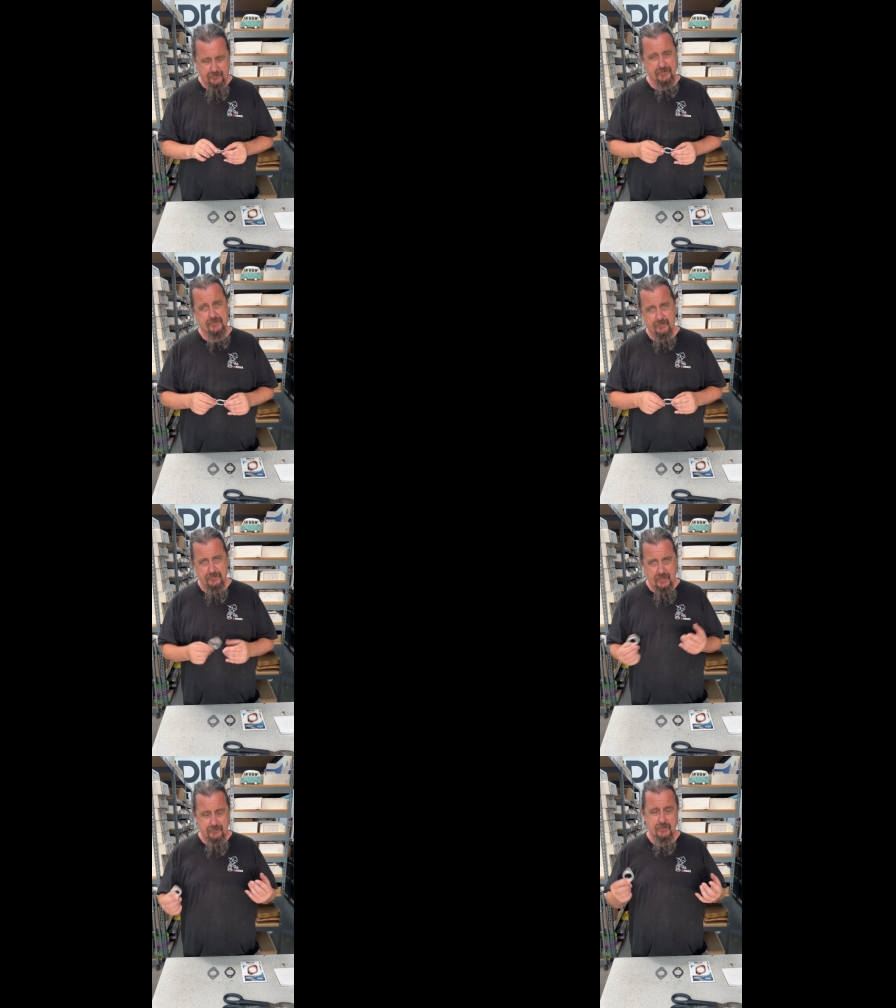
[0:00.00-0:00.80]
But
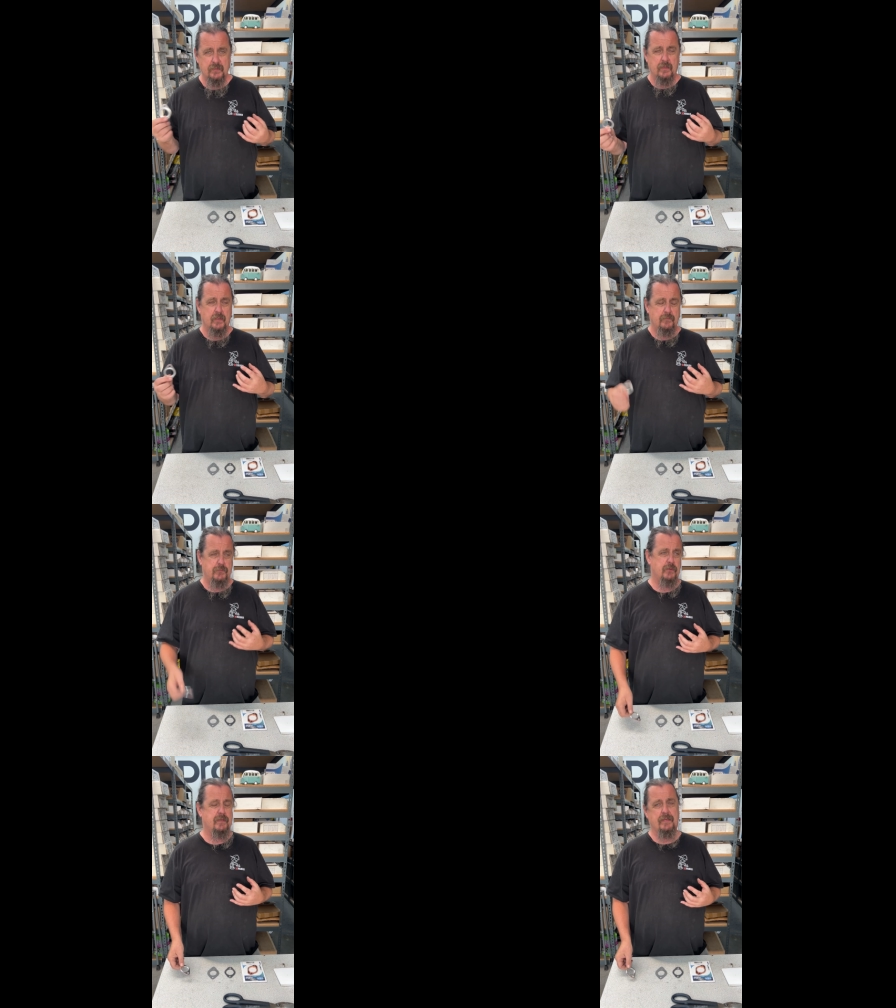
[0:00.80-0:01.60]
sometimes
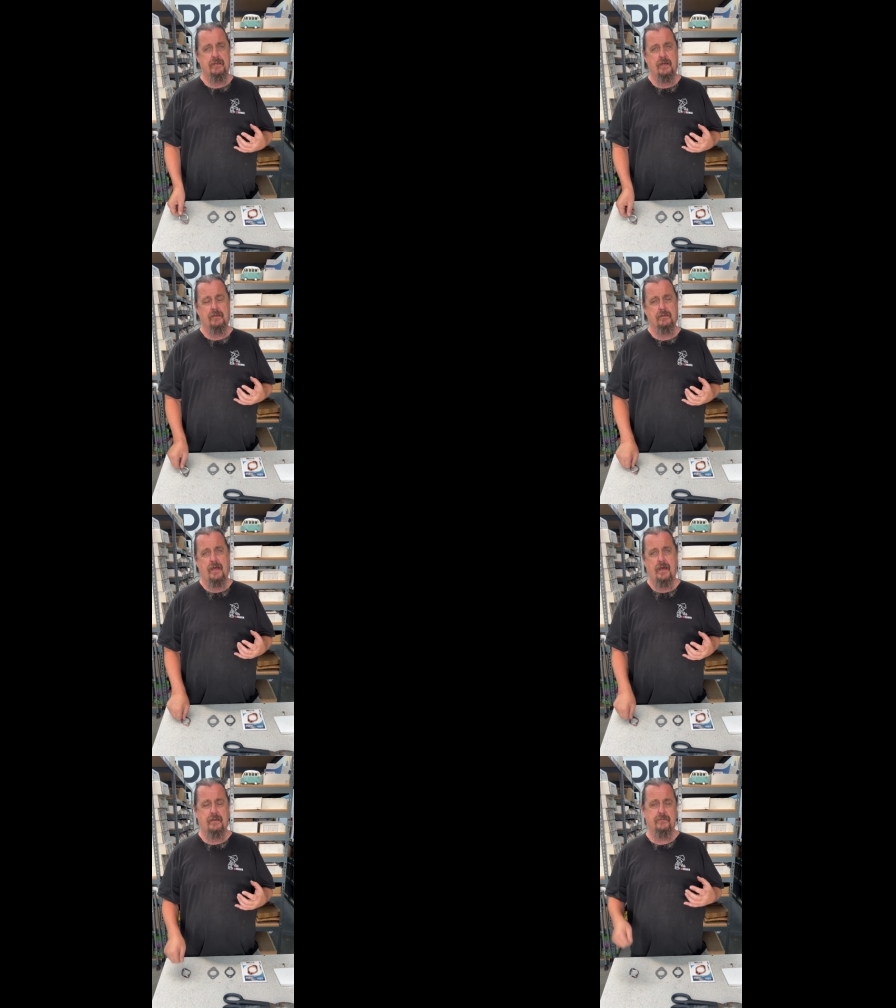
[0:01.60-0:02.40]
you get a
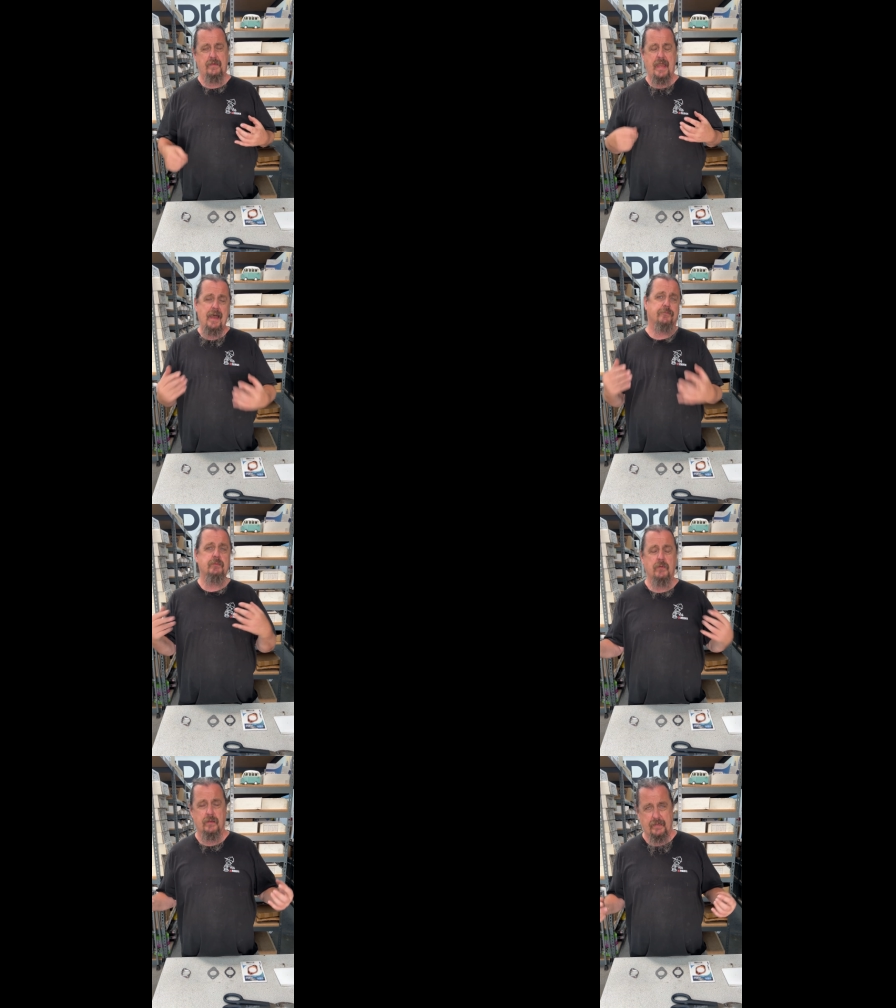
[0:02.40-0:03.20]
lot of
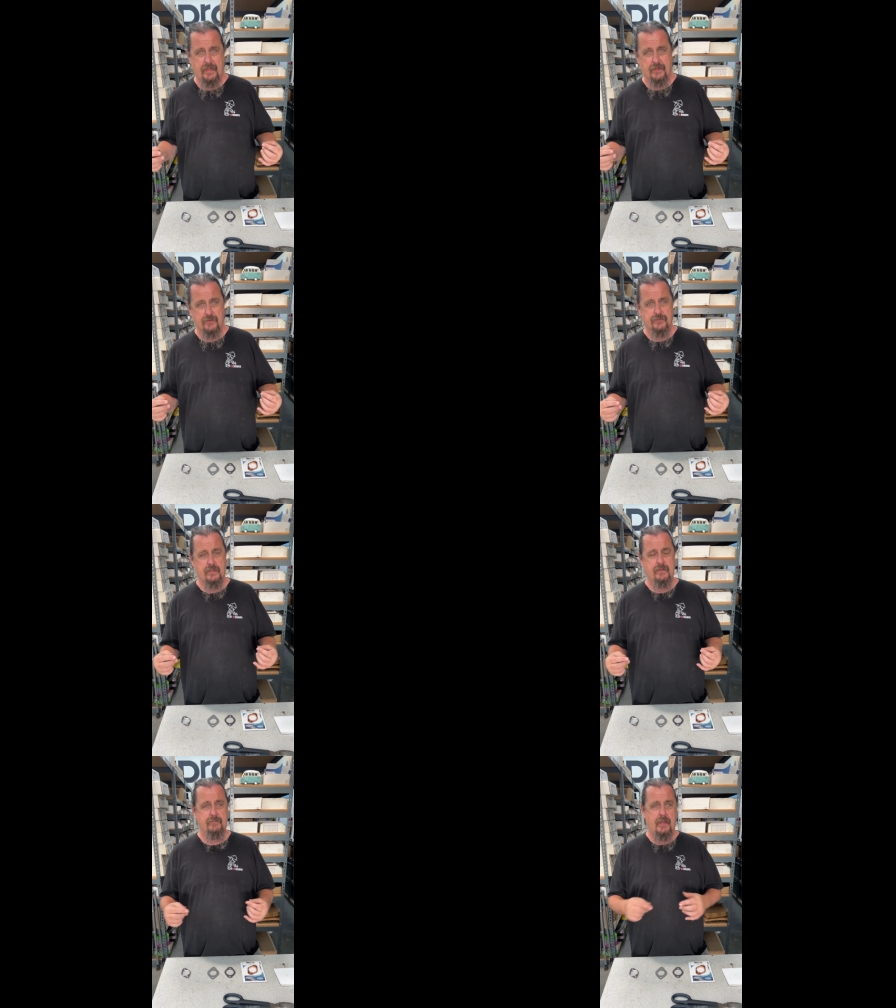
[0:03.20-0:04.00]
aftermarket headers,
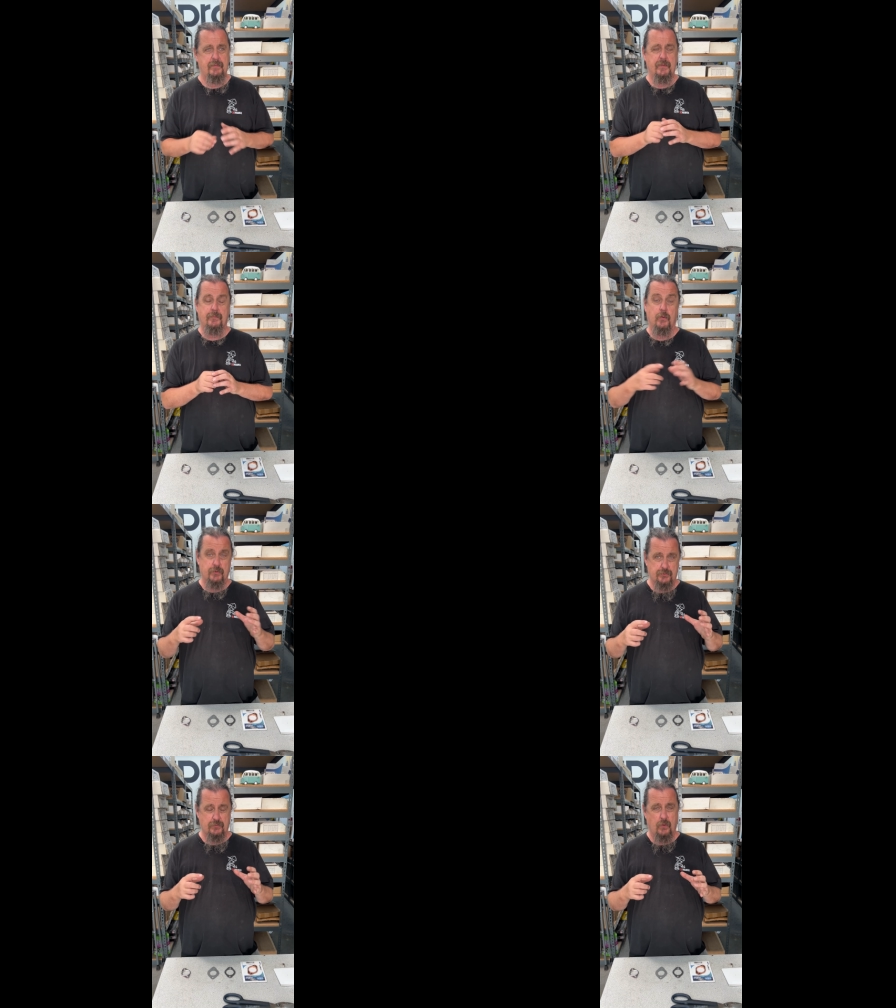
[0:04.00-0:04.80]
and maybe the
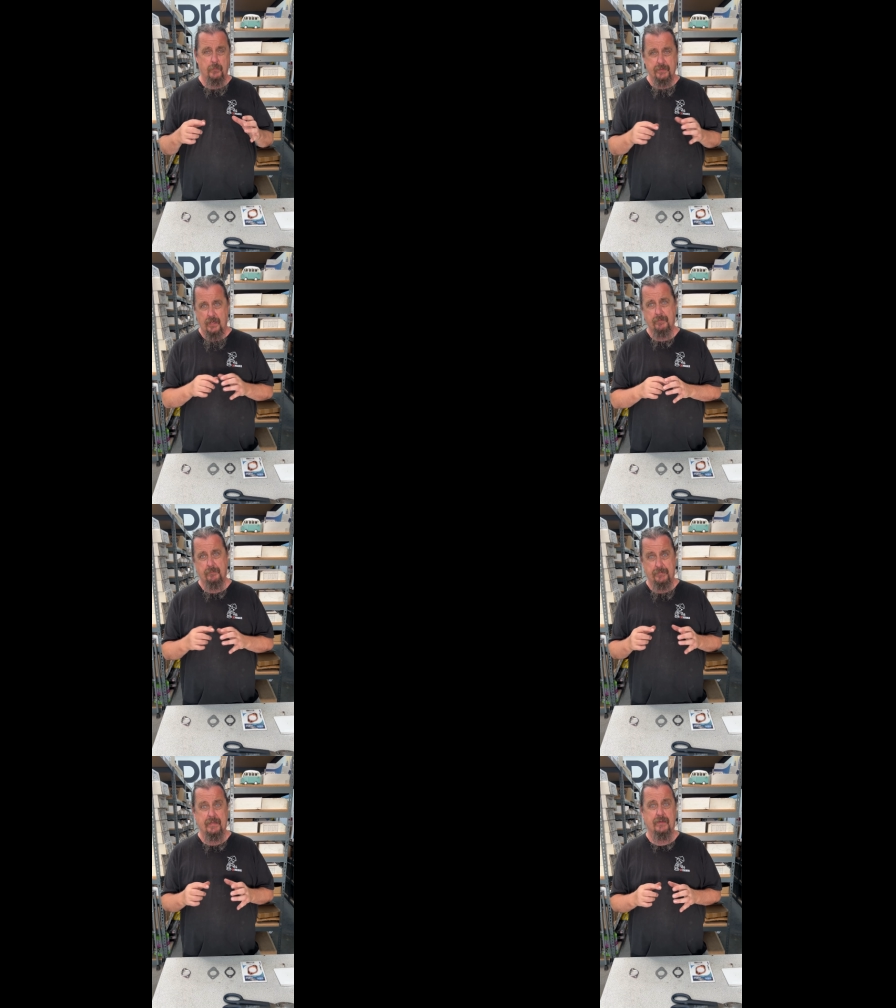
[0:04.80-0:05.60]
port's opened up
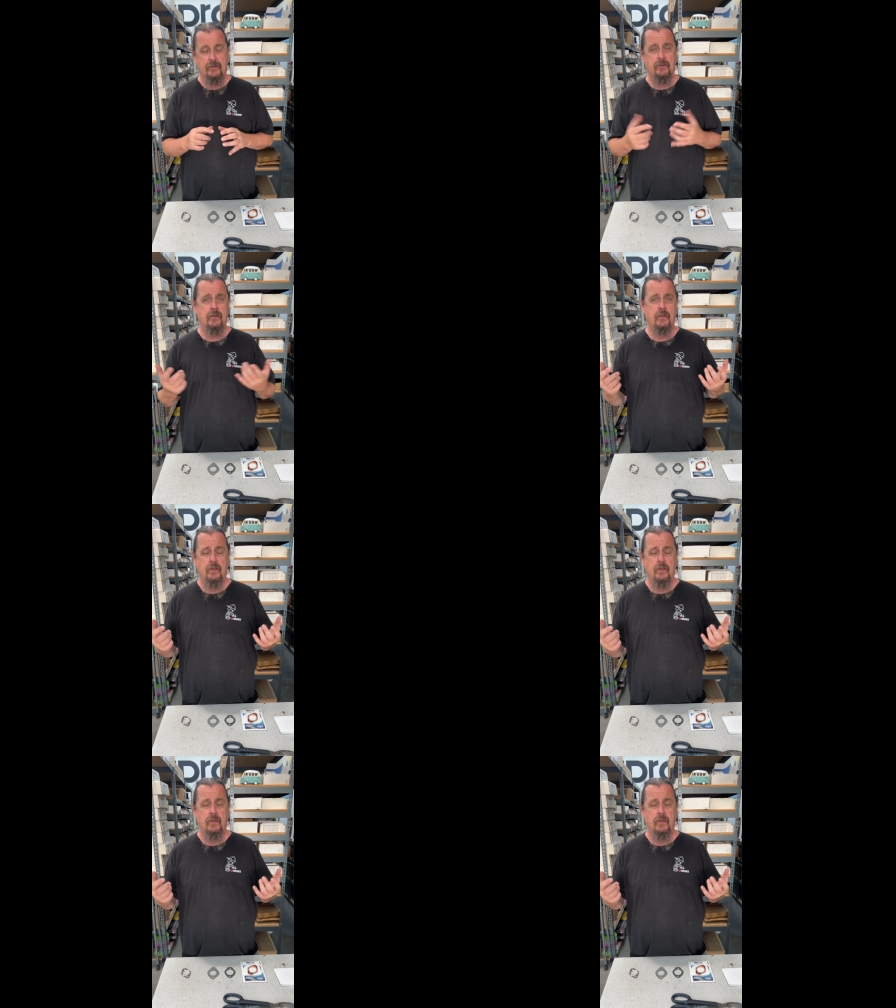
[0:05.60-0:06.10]
bigger